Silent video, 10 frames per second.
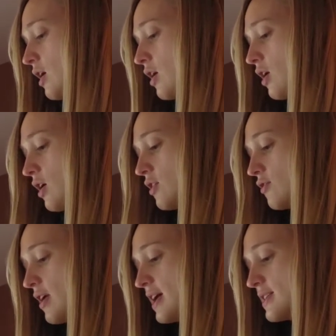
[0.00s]
All
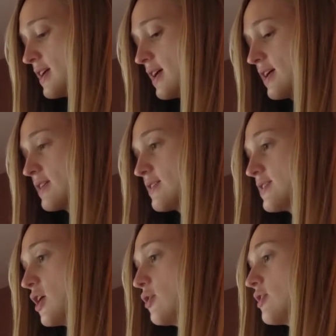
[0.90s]
right,
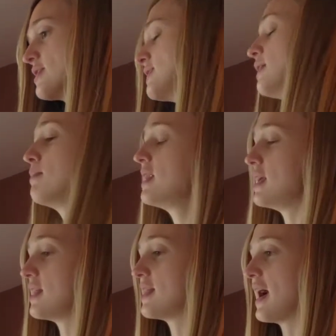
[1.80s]
so you'll see
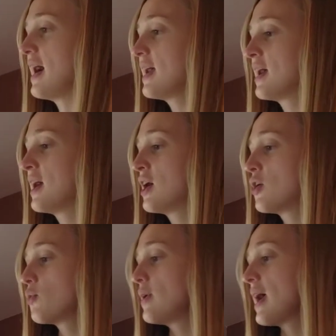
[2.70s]
beneath that
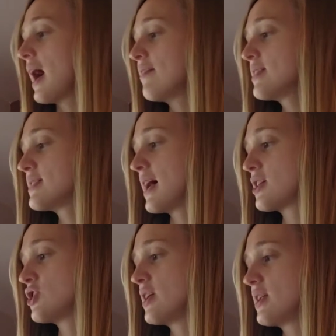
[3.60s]
we have a
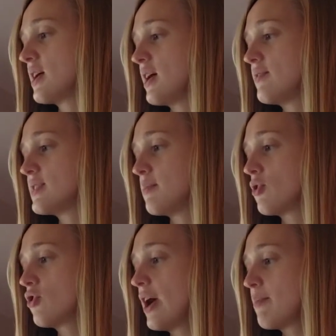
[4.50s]
section of some
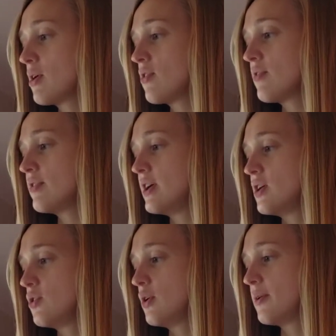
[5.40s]
grammar
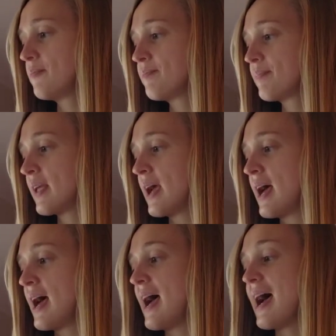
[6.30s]
review.
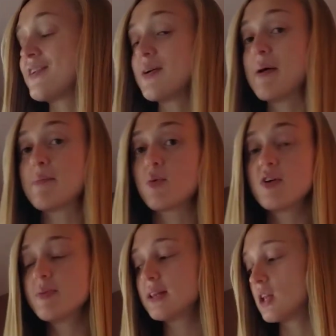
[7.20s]
And remember, we've
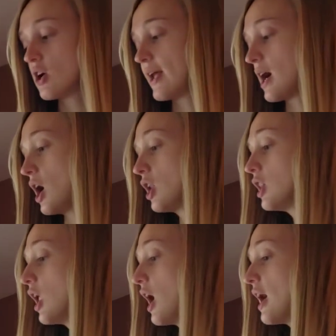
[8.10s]
been learning a
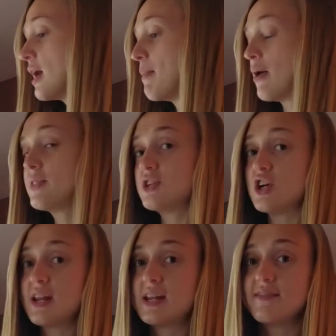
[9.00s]
lot about the
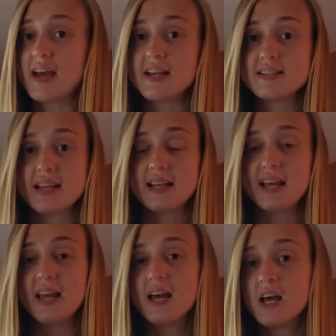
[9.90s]
genitive case
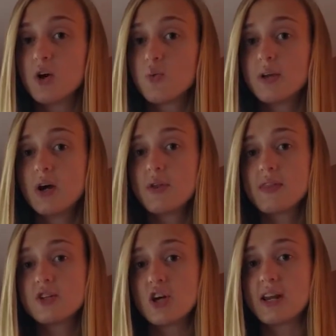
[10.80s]
lately. We know that
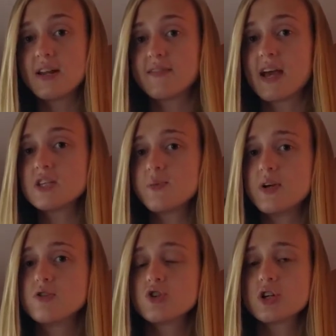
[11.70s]
the genitive case, we
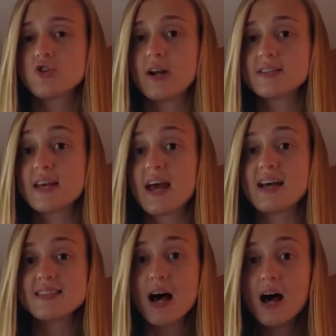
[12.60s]
usually translate it
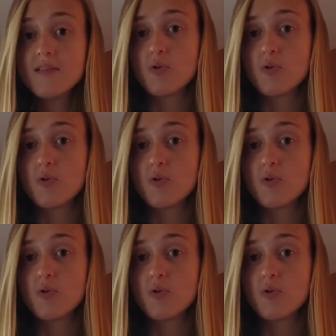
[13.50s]
as of